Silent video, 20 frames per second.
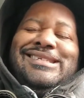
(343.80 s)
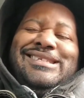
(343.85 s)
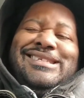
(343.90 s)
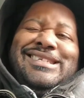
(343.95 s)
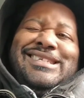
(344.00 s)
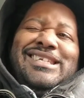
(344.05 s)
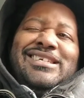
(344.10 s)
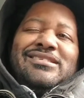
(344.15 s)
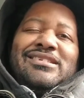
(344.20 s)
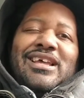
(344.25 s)

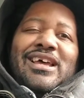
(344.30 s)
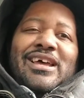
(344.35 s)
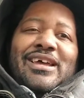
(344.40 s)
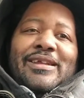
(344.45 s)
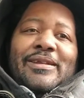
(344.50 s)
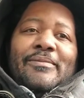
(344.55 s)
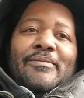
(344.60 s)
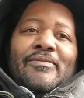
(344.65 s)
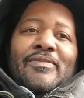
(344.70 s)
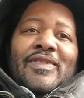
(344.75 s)

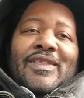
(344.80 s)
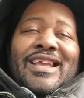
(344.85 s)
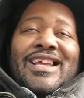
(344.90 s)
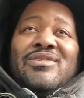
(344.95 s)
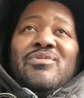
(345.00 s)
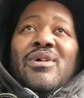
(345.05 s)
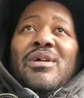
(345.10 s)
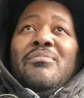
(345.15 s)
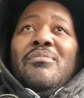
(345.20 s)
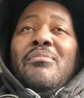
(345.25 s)
design. It's
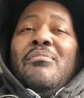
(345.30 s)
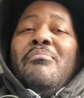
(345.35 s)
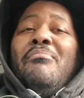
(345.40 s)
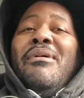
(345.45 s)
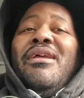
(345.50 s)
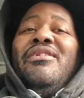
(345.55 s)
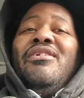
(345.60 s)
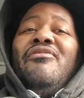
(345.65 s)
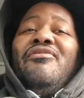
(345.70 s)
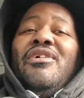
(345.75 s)
what
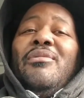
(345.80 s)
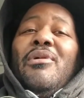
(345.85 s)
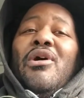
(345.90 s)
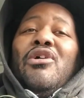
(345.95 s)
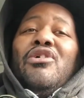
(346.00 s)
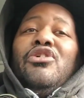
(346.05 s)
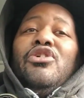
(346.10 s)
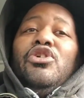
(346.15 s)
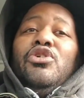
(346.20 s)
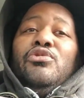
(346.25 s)
many of them
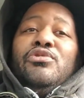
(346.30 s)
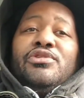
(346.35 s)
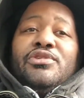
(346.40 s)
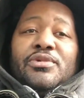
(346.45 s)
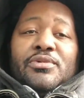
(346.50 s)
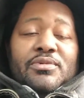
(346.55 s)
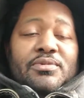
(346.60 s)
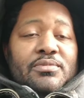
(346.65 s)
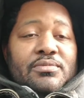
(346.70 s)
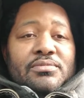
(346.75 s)
are used to.